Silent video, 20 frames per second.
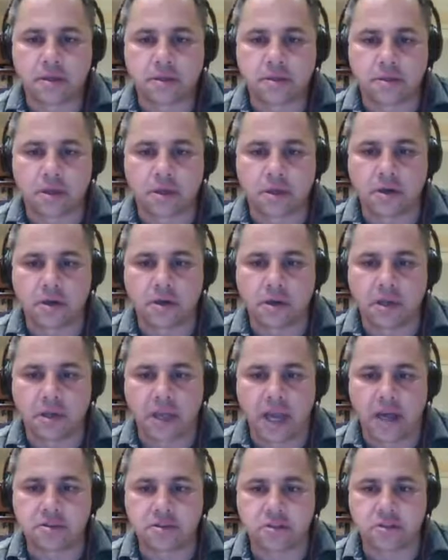So
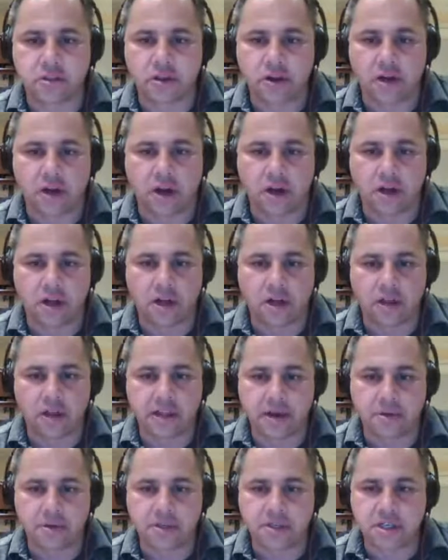yeah, so they're calling
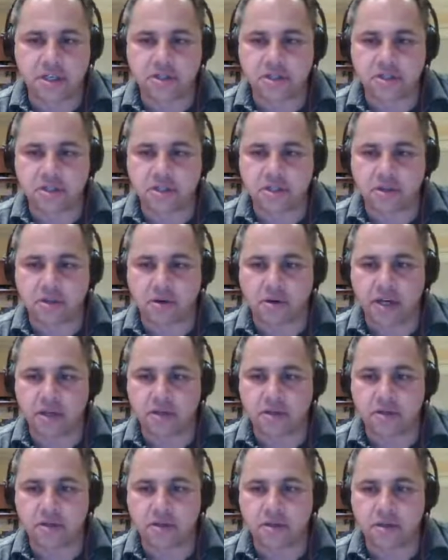that retention
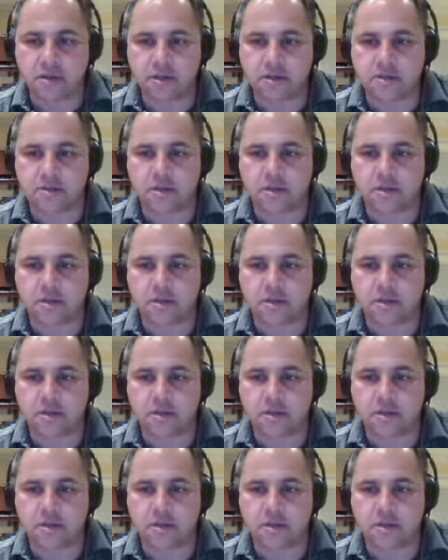rate, and